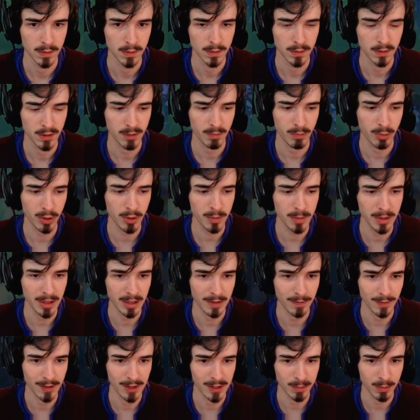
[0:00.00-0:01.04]
Should probably be
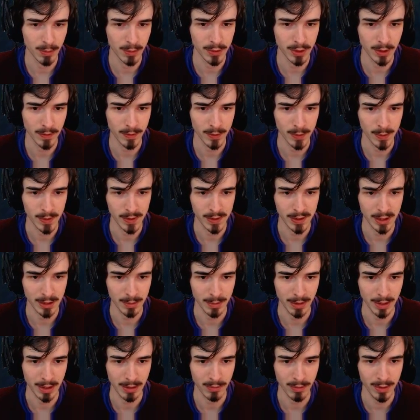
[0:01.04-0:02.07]
giving these boots over to Azir,
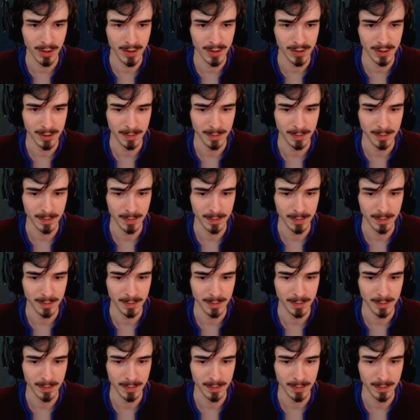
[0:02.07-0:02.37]
but he really doesn't